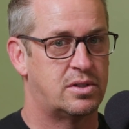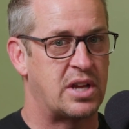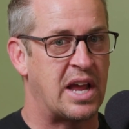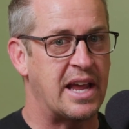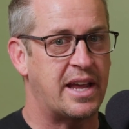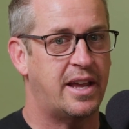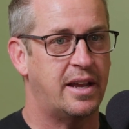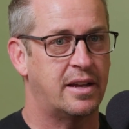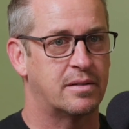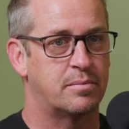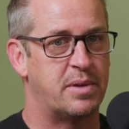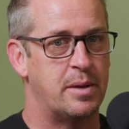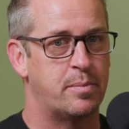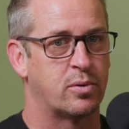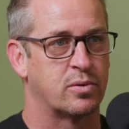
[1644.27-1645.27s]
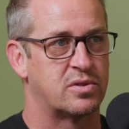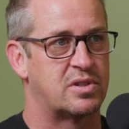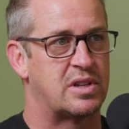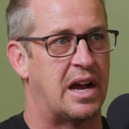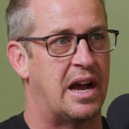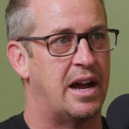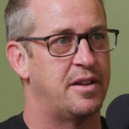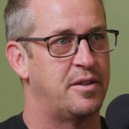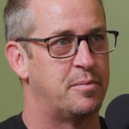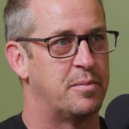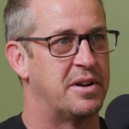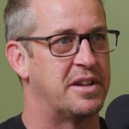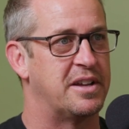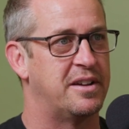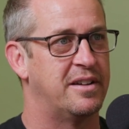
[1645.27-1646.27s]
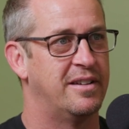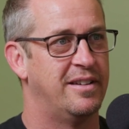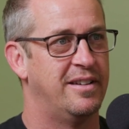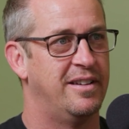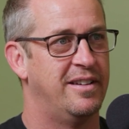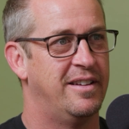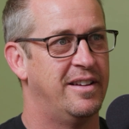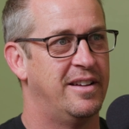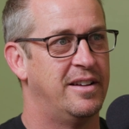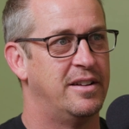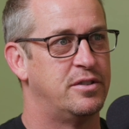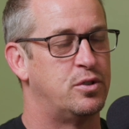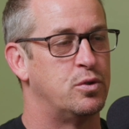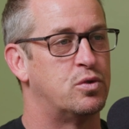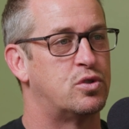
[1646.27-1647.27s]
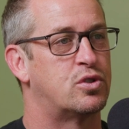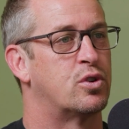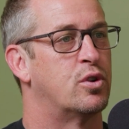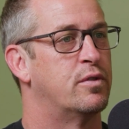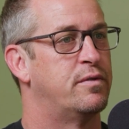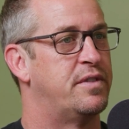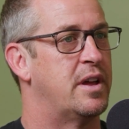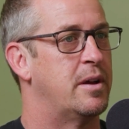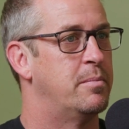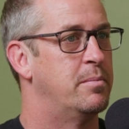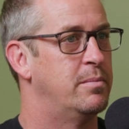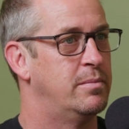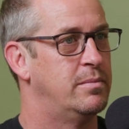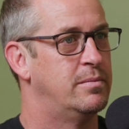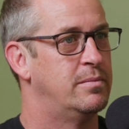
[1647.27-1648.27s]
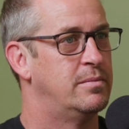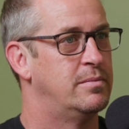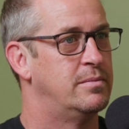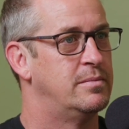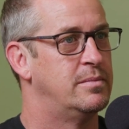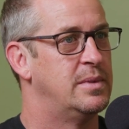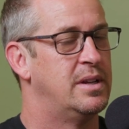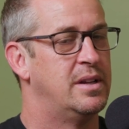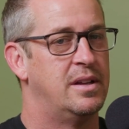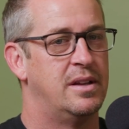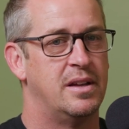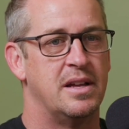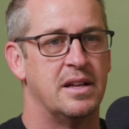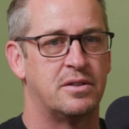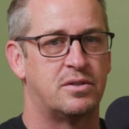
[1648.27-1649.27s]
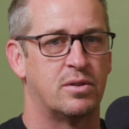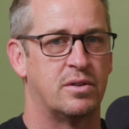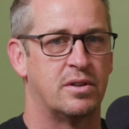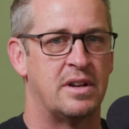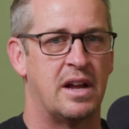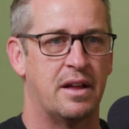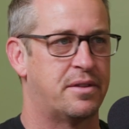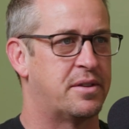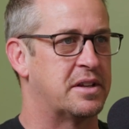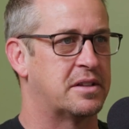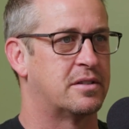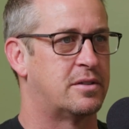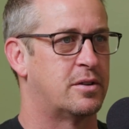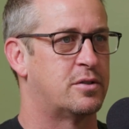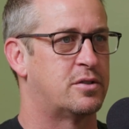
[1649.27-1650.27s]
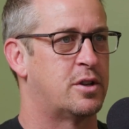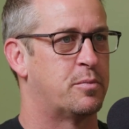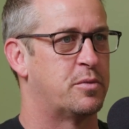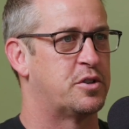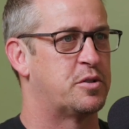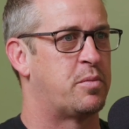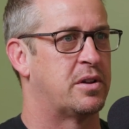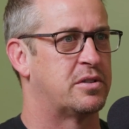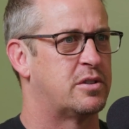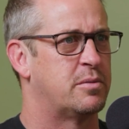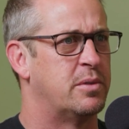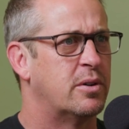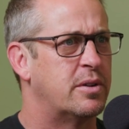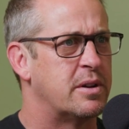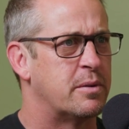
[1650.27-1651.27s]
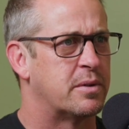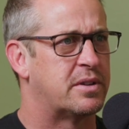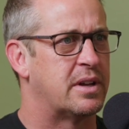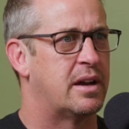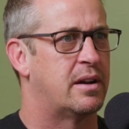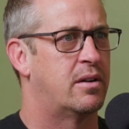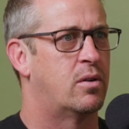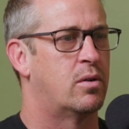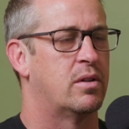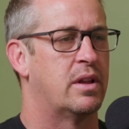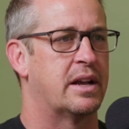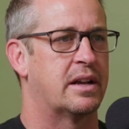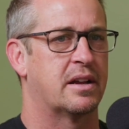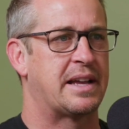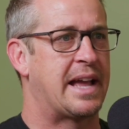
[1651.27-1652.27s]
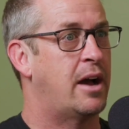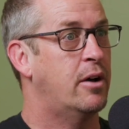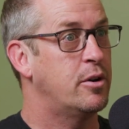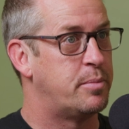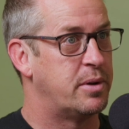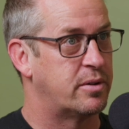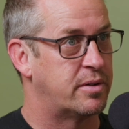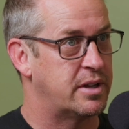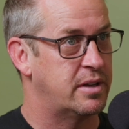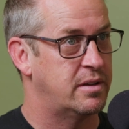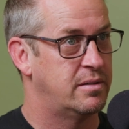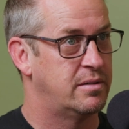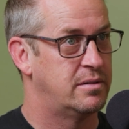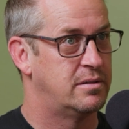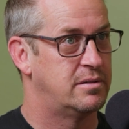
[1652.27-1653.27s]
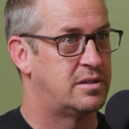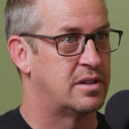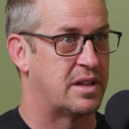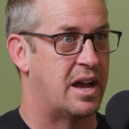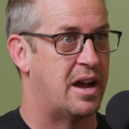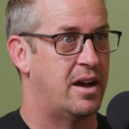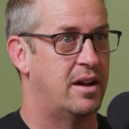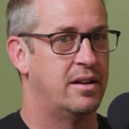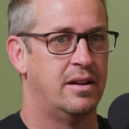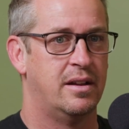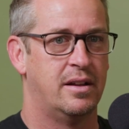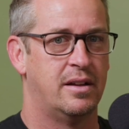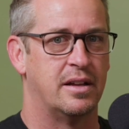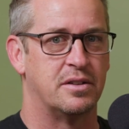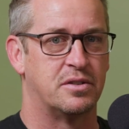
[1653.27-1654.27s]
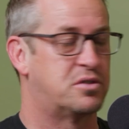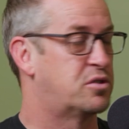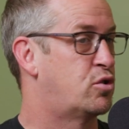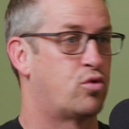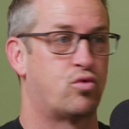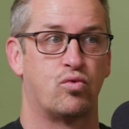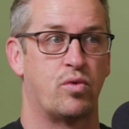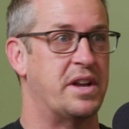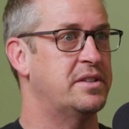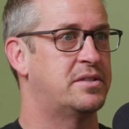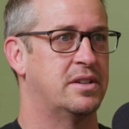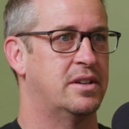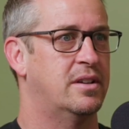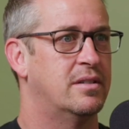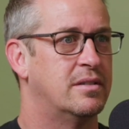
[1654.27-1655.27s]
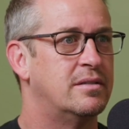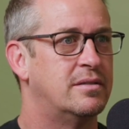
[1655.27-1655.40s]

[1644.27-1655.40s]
taking people's tithe money to serve them. And so to not think that there's some responsibility with that or like accountability to that is crazy.